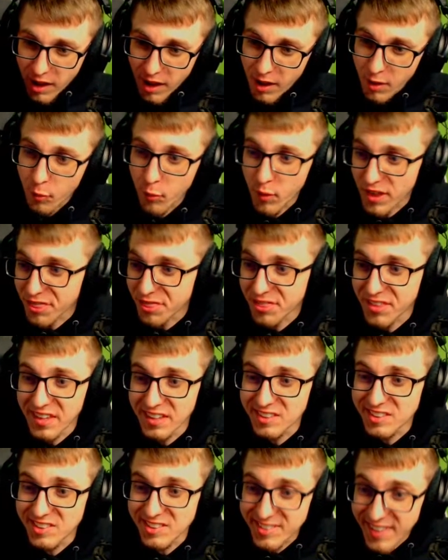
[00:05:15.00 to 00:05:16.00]
With the
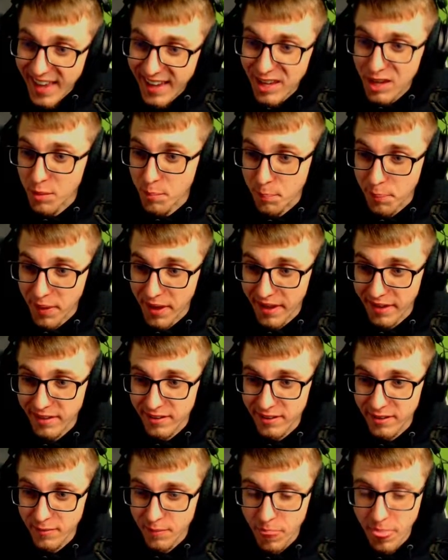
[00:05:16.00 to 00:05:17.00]
second
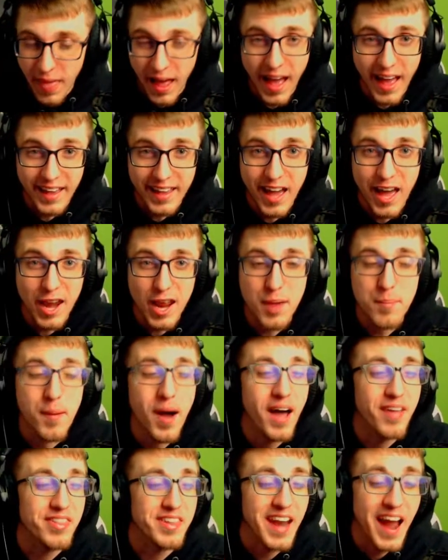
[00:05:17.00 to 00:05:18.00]
pick, I got a
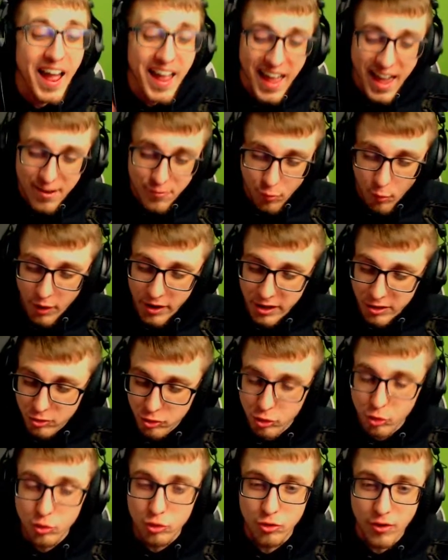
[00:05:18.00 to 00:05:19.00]
mod that I have wanted
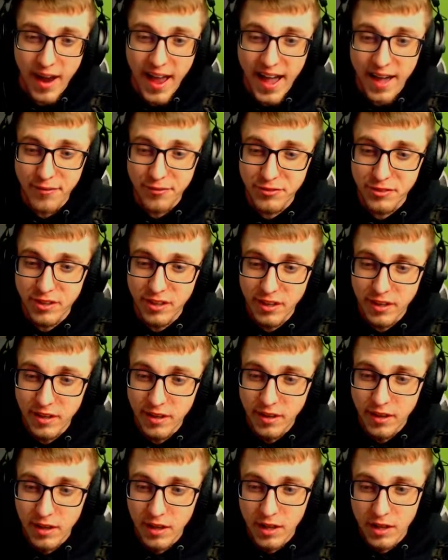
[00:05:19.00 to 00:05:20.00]
to draft
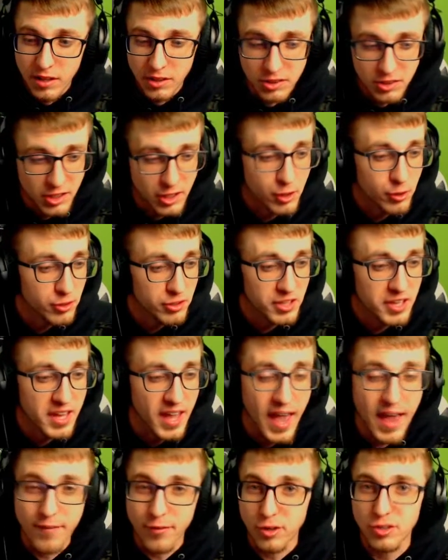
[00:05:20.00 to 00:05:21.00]
literally
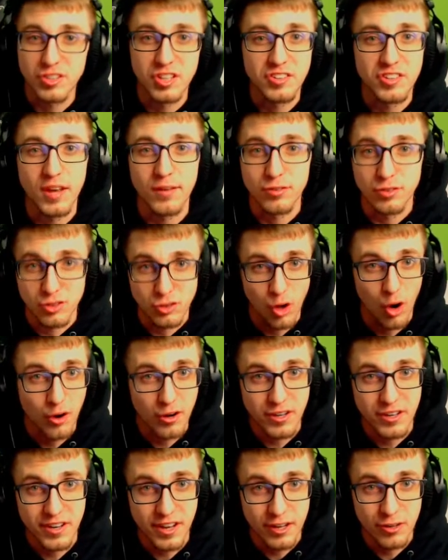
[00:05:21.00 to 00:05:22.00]
ever since I've
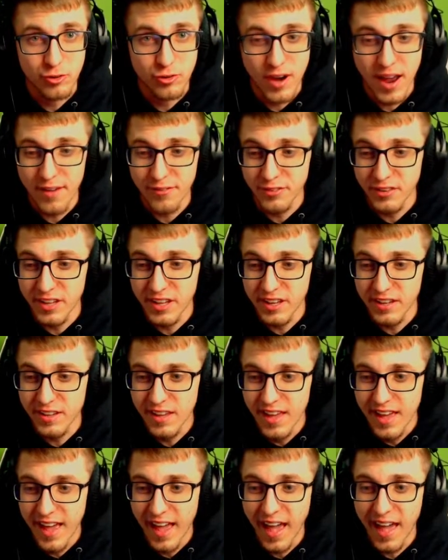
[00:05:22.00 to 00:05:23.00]
started in Draft League,
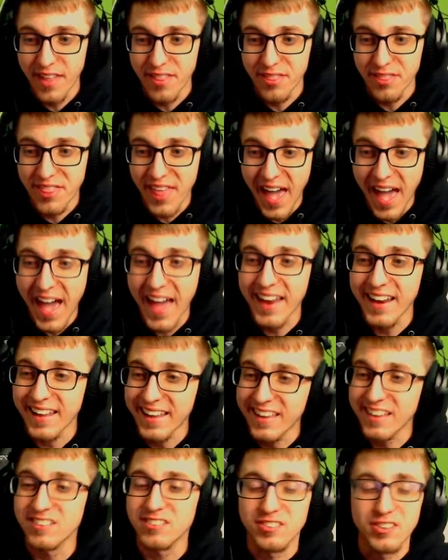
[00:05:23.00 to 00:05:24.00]
and that
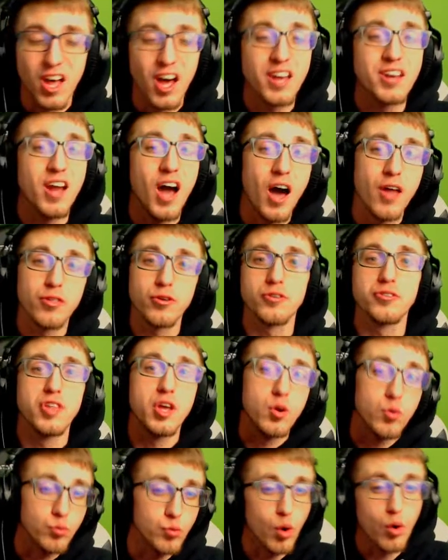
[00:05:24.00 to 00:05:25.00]
is none other
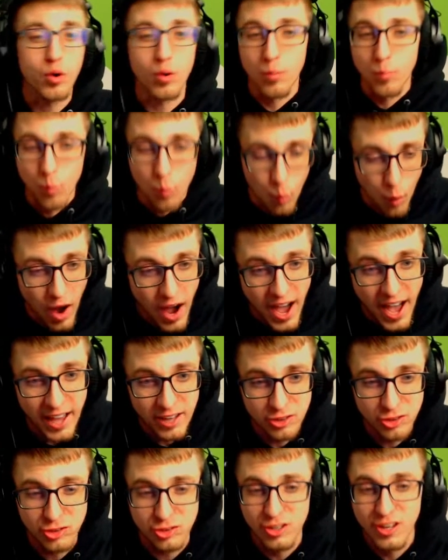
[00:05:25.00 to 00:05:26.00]
than
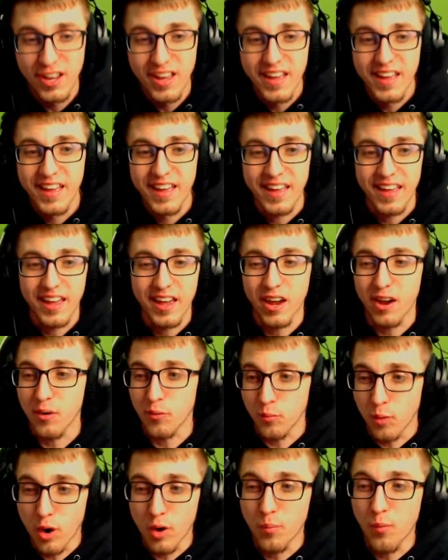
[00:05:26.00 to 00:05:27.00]
Rotomwash.
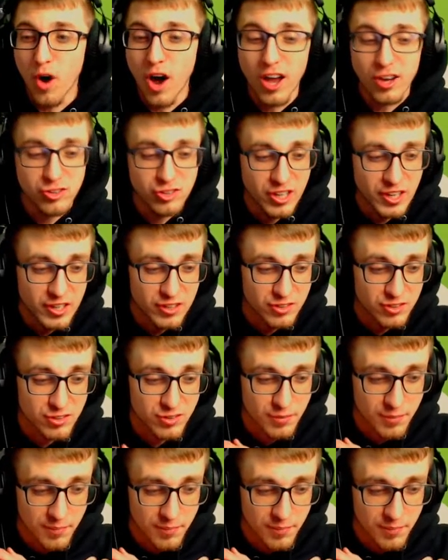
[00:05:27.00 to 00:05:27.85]
Rotomwash is